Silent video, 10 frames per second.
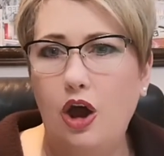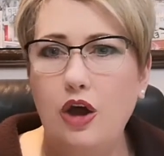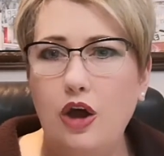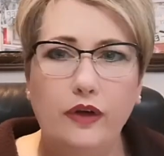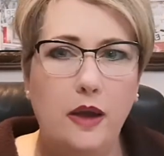
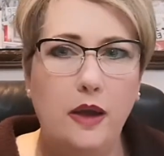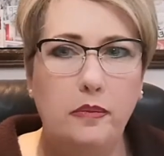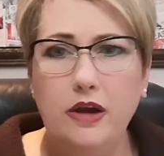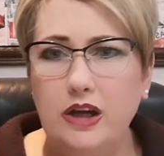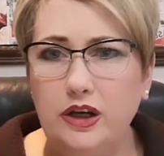over a
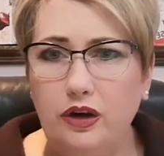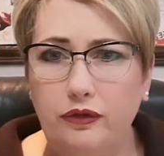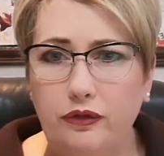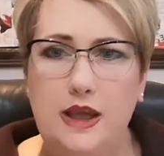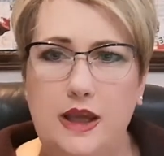period
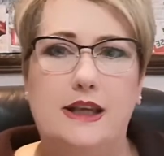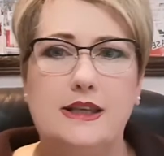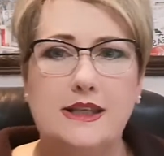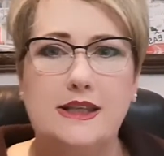of weeks,